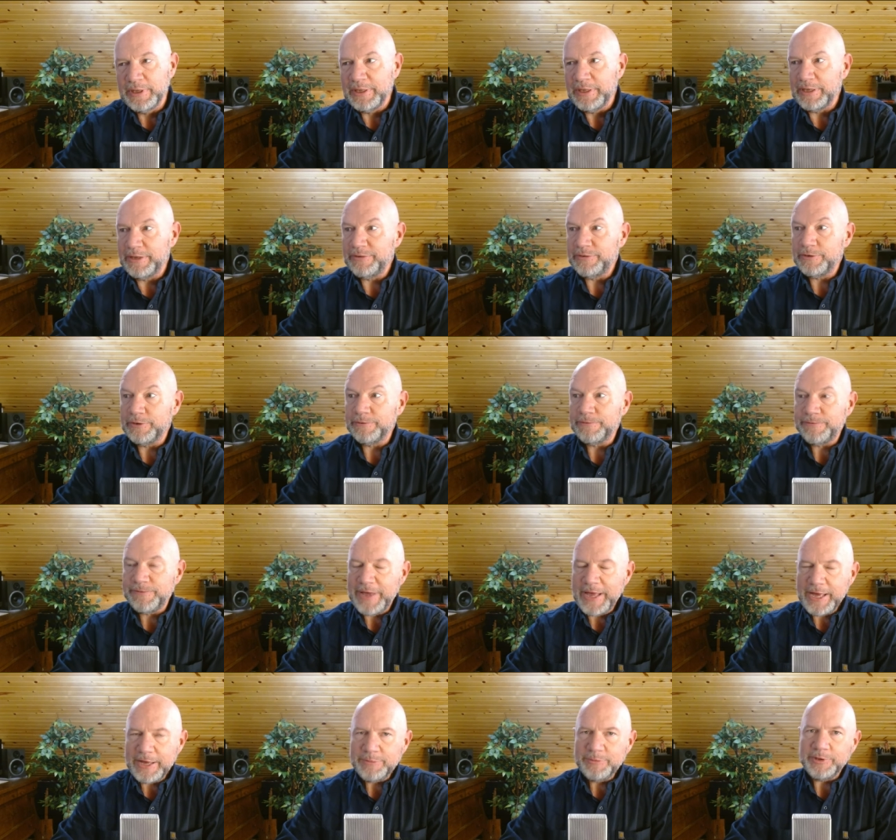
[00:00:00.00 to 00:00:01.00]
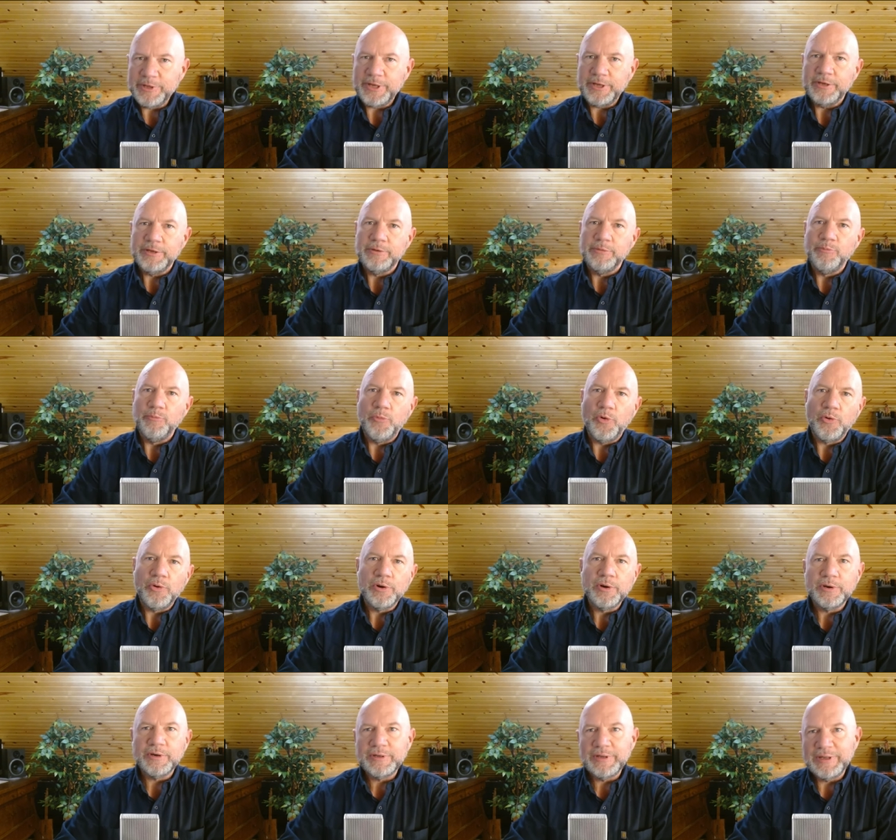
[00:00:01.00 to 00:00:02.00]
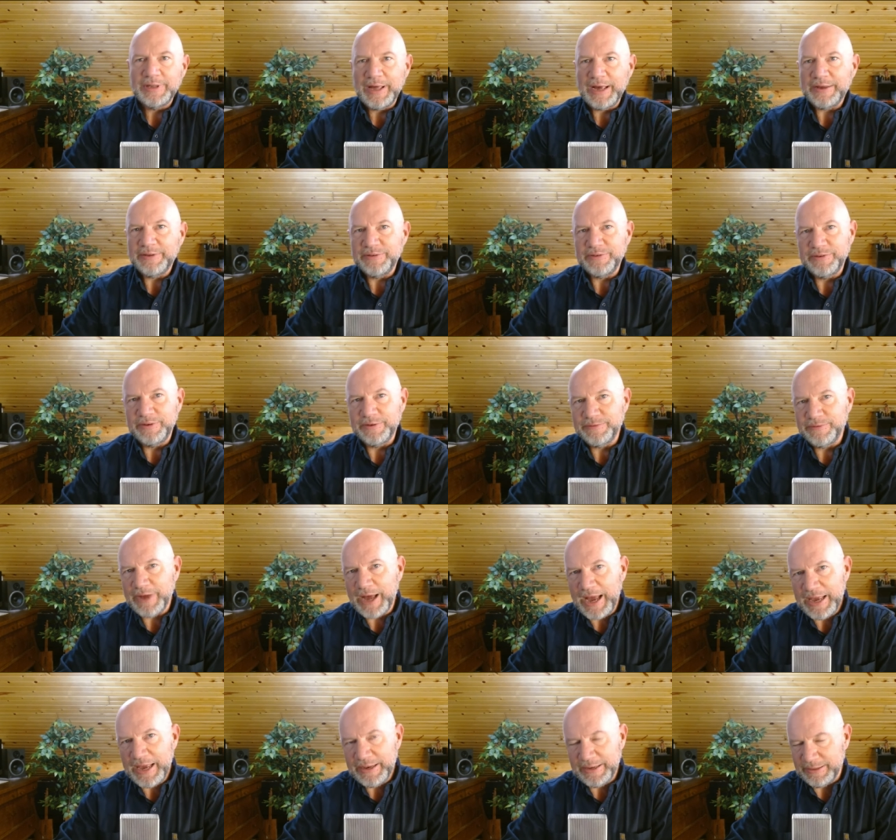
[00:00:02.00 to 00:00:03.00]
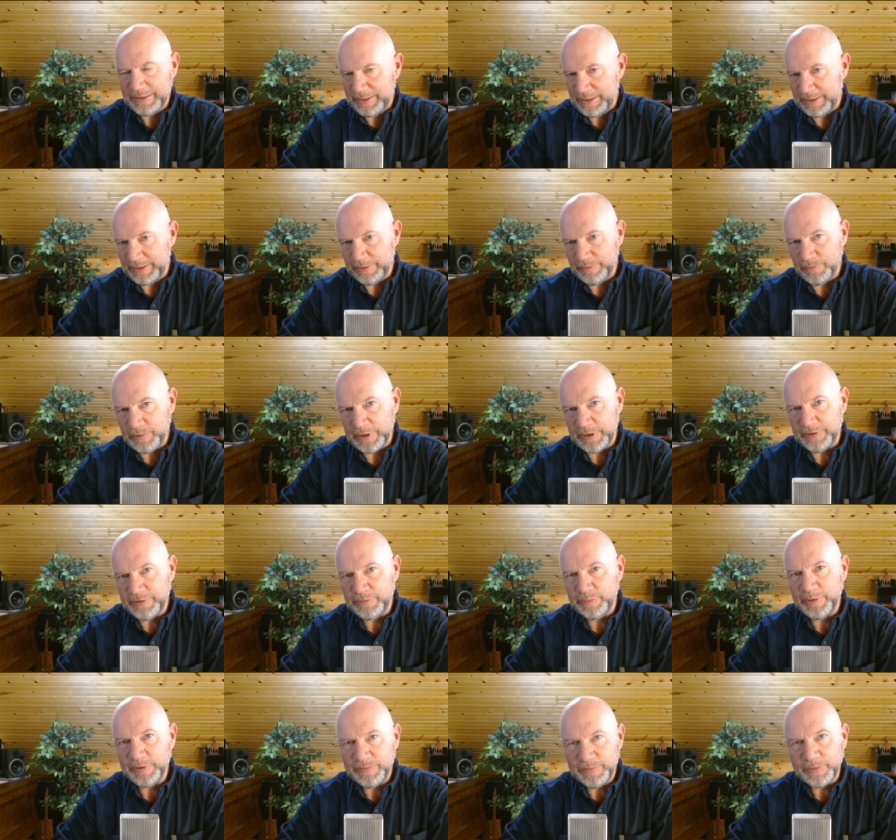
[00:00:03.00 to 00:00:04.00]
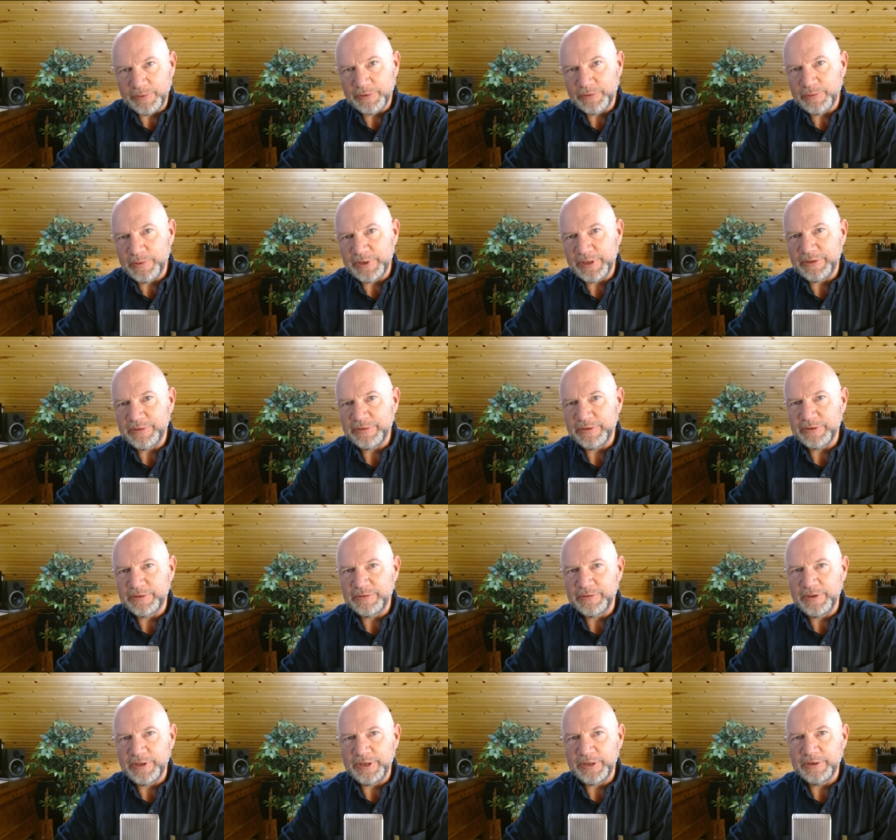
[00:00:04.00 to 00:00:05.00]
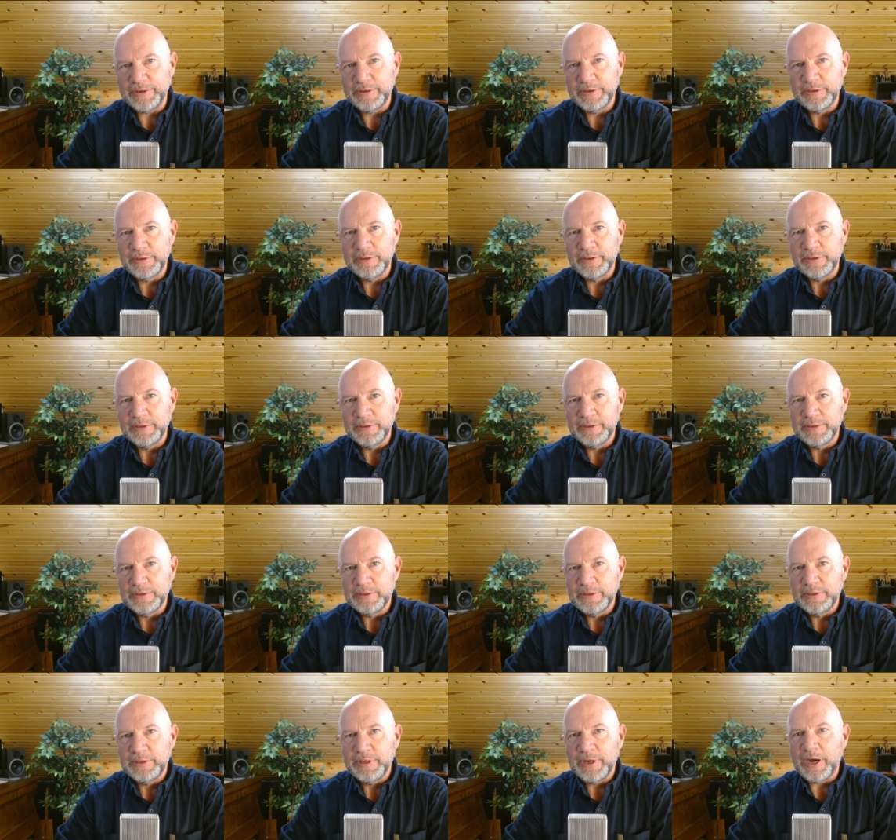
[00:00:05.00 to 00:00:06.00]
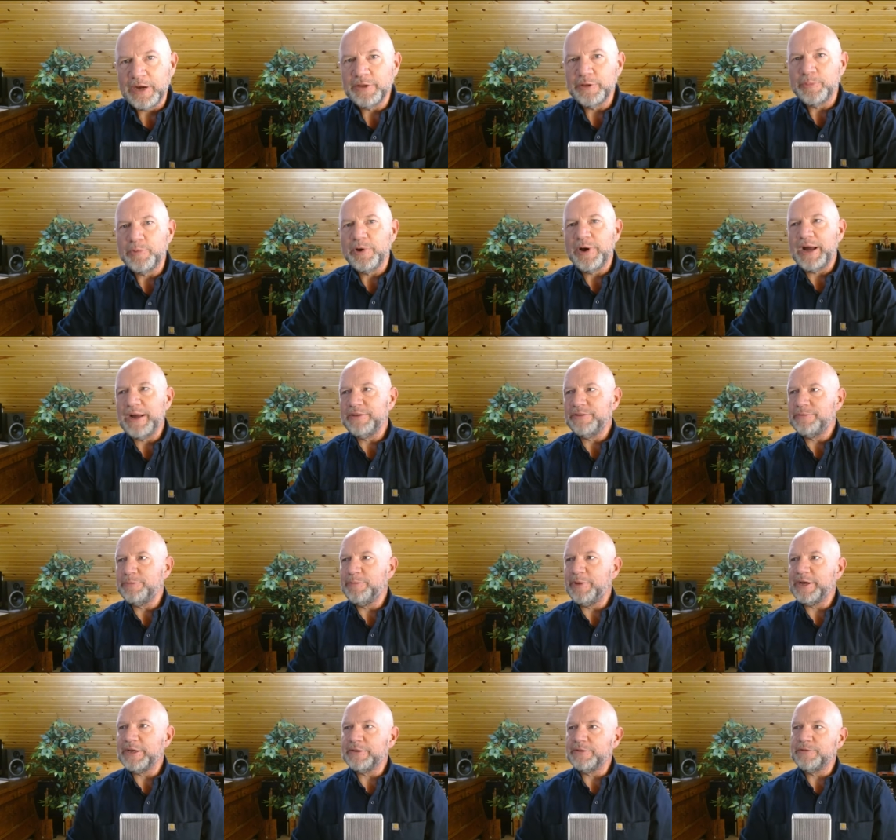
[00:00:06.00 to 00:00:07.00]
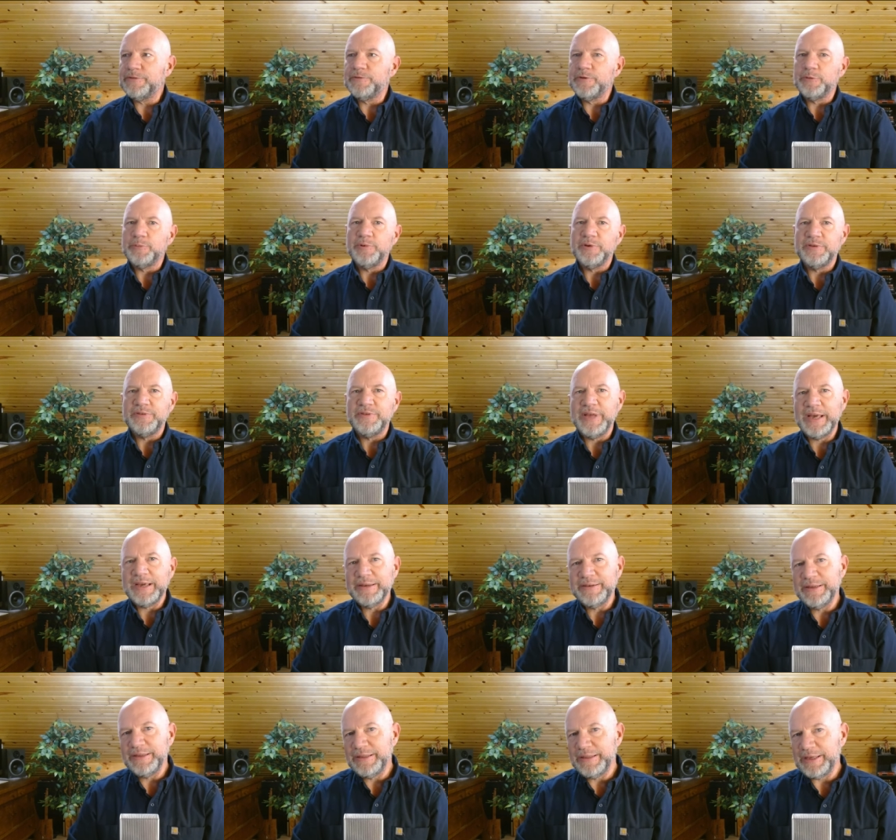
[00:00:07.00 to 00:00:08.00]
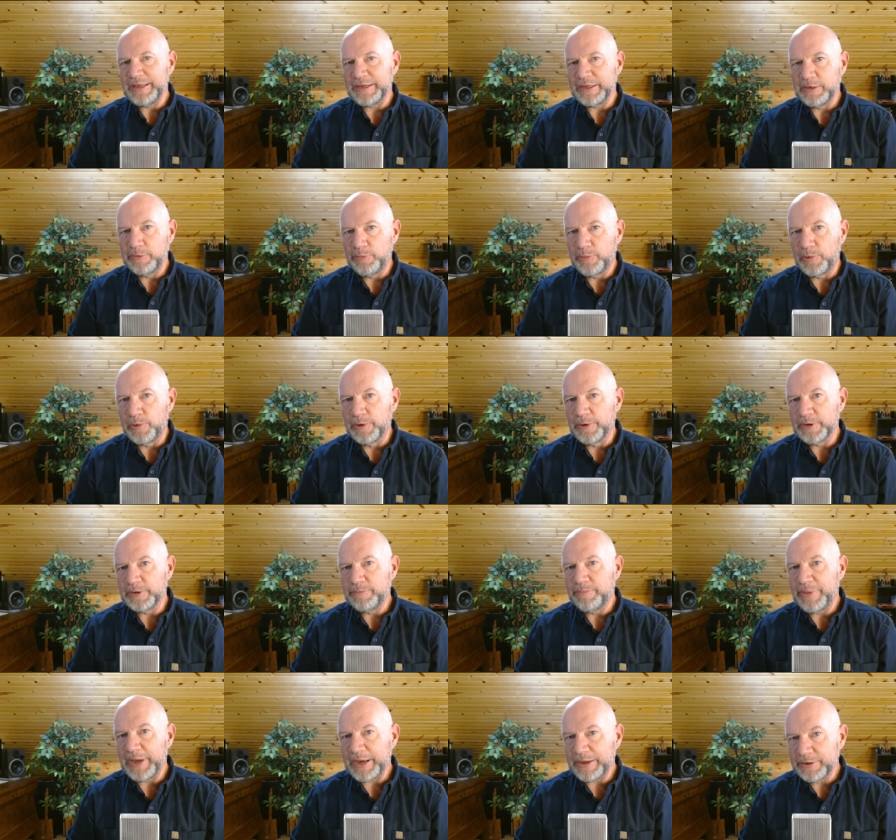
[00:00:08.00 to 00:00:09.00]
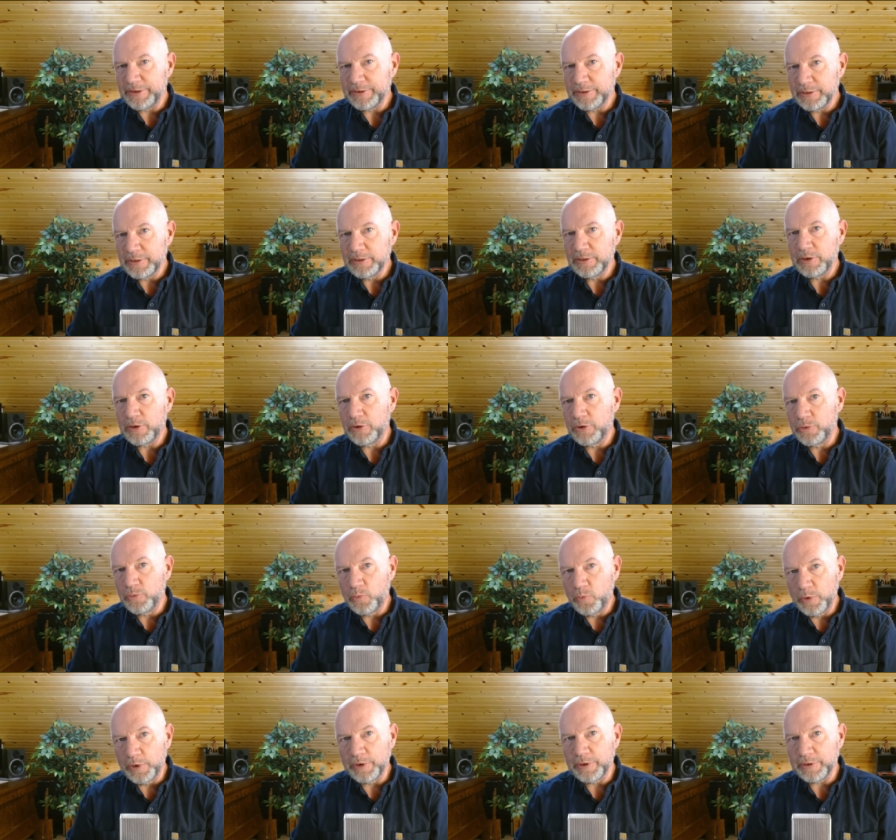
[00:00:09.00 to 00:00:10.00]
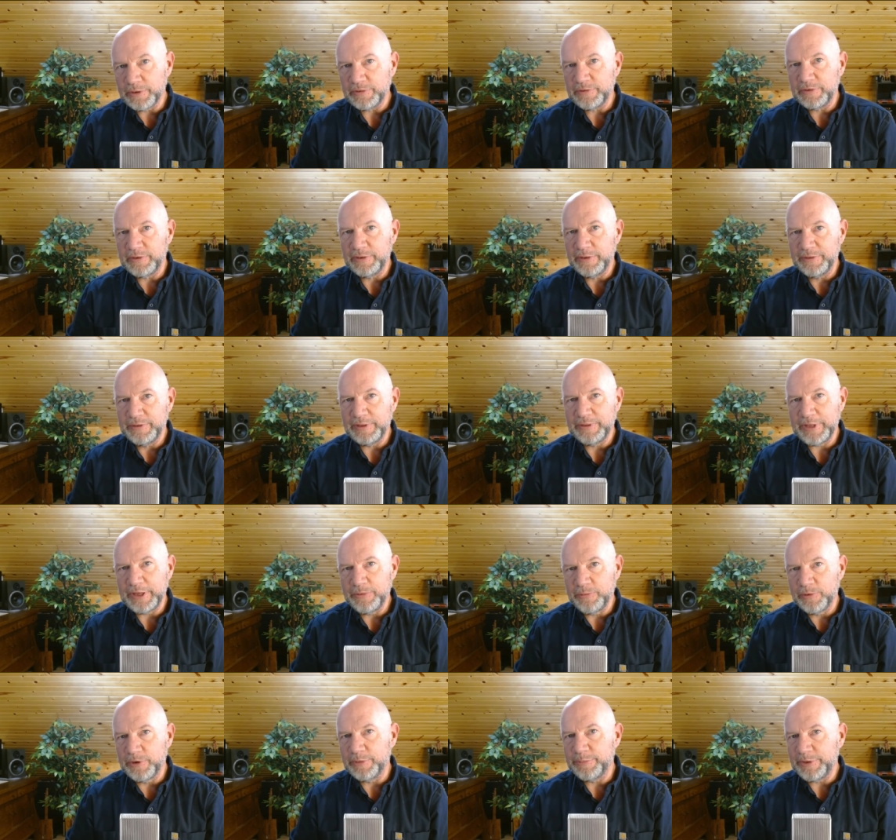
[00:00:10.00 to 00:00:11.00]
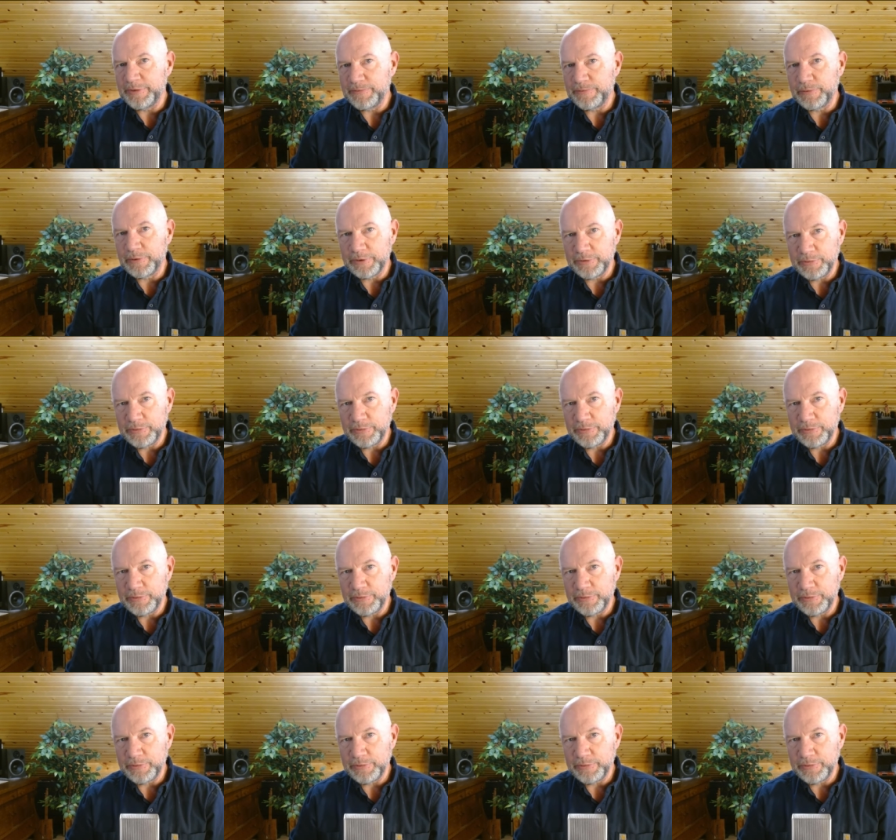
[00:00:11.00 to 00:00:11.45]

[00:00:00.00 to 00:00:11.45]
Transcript: Is your family more or less divided than it was before 2016? Are the prospects for protecting the unborn better or worse than they were before